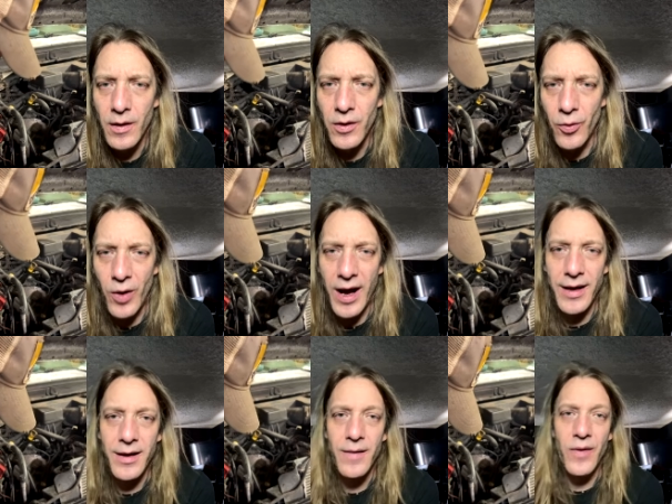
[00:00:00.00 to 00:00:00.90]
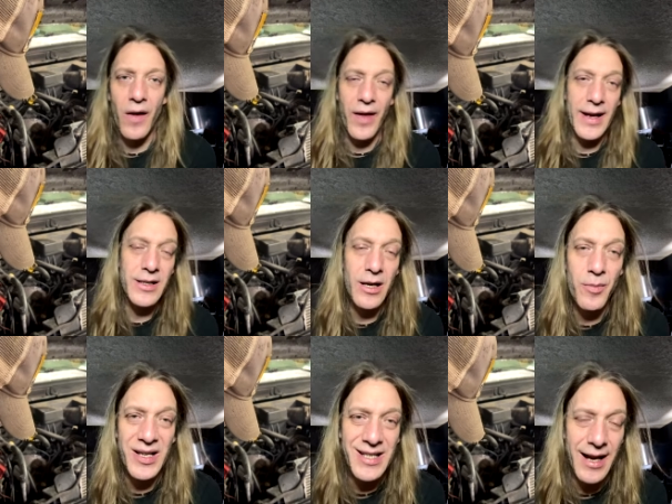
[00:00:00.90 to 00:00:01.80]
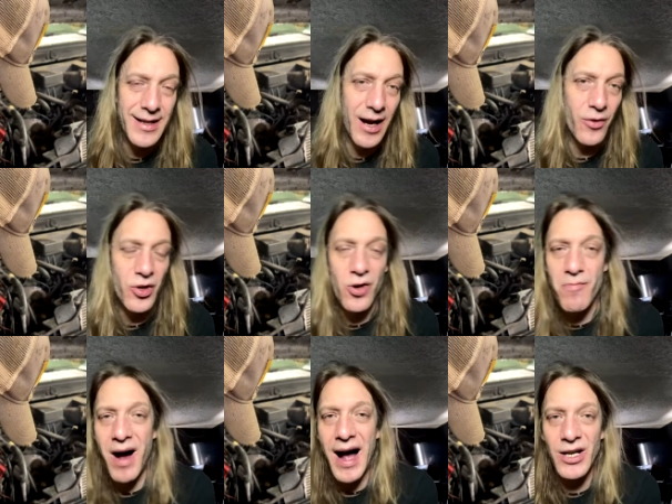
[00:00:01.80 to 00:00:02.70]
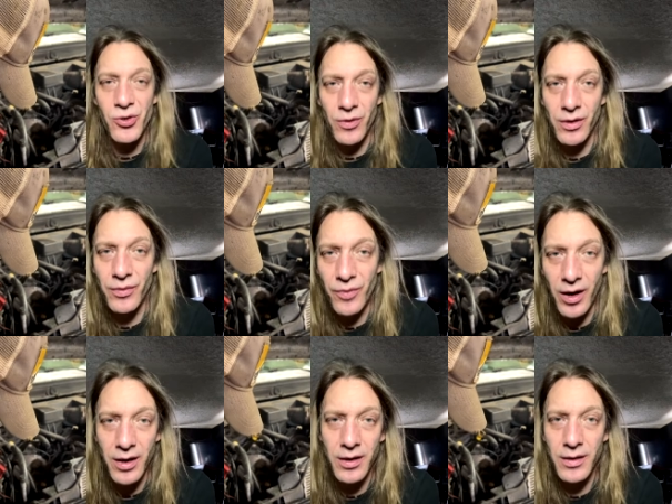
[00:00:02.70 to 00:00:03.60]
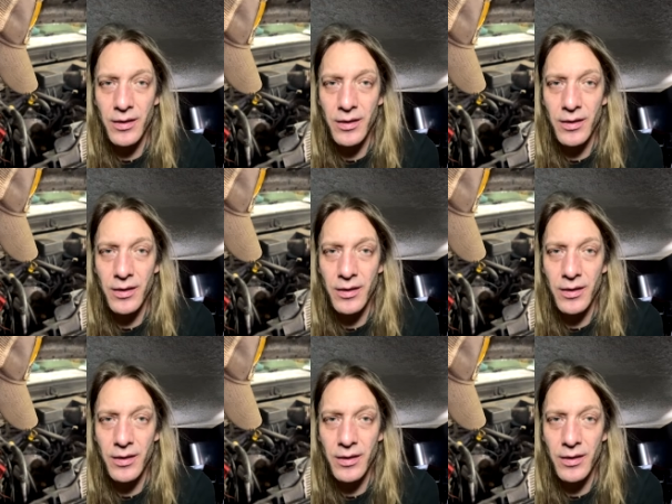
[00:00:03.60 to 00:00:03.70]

Red. Now that's going to be sent down to your module, right?